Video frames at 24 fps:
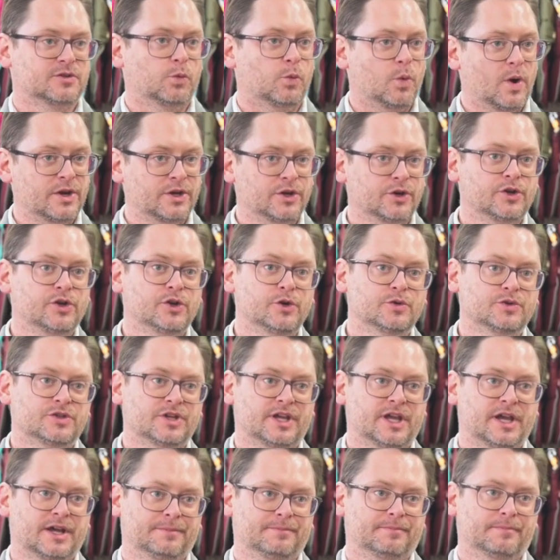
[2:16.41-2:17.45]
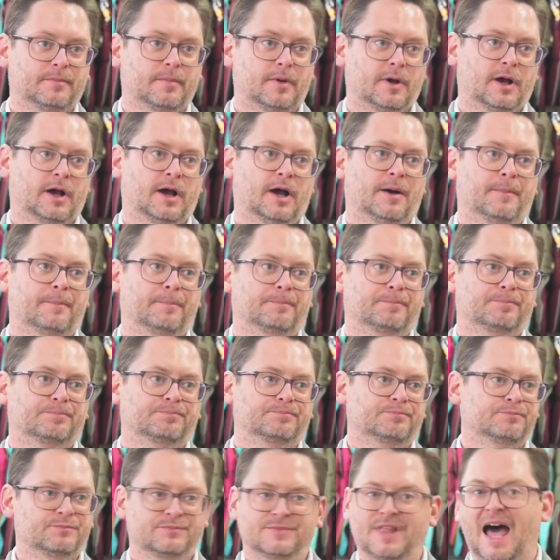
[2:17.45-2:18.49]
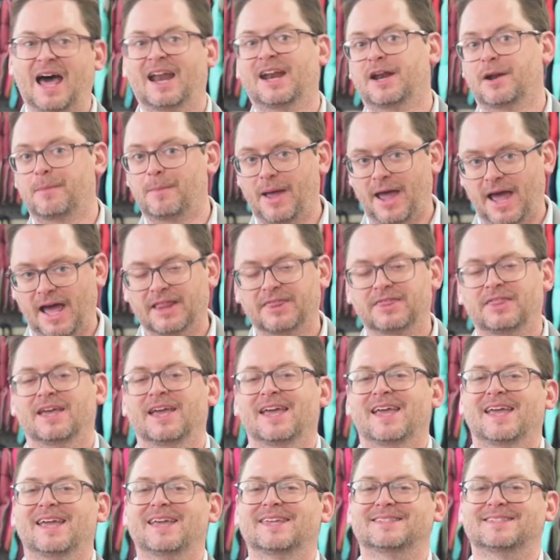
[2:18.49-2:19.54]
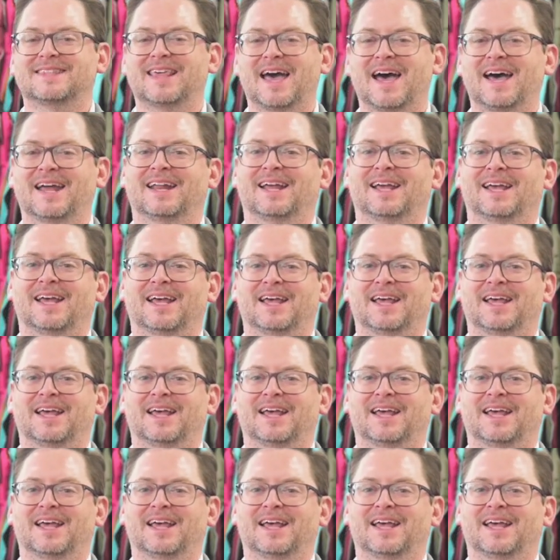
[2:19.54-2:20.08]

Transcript: when you're using it not in a bath, is that